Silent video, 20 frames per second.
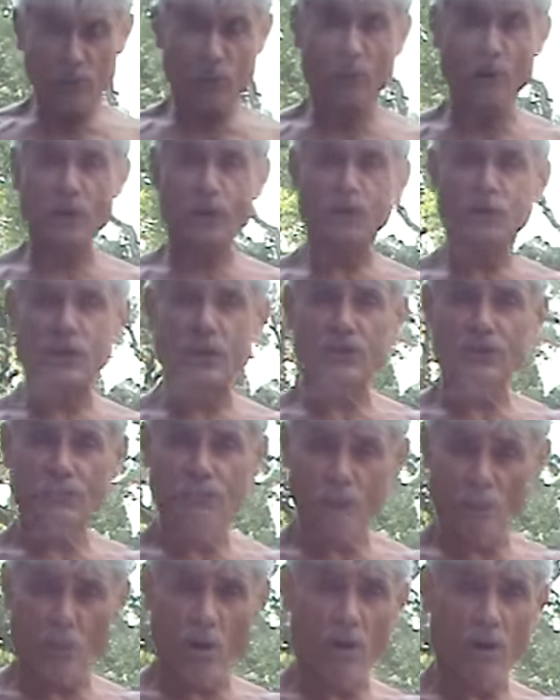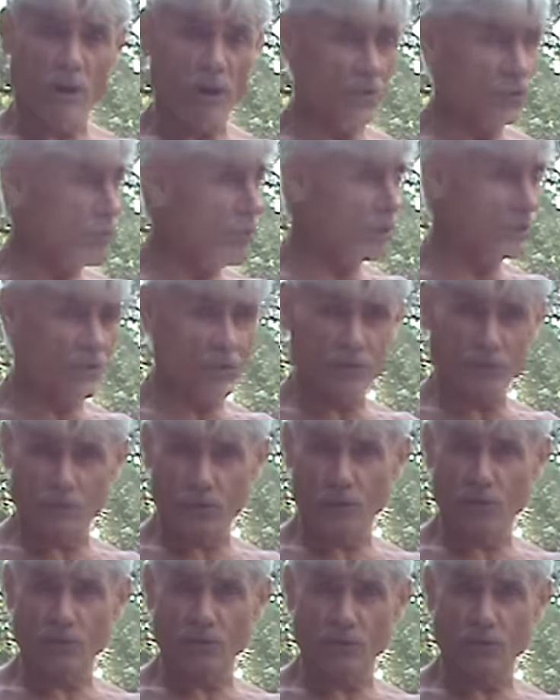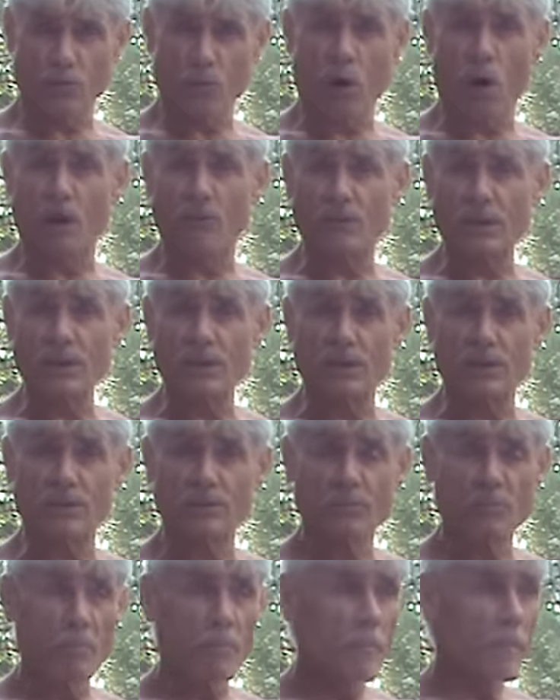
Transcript: 26 raw, 26 years into raw vegan.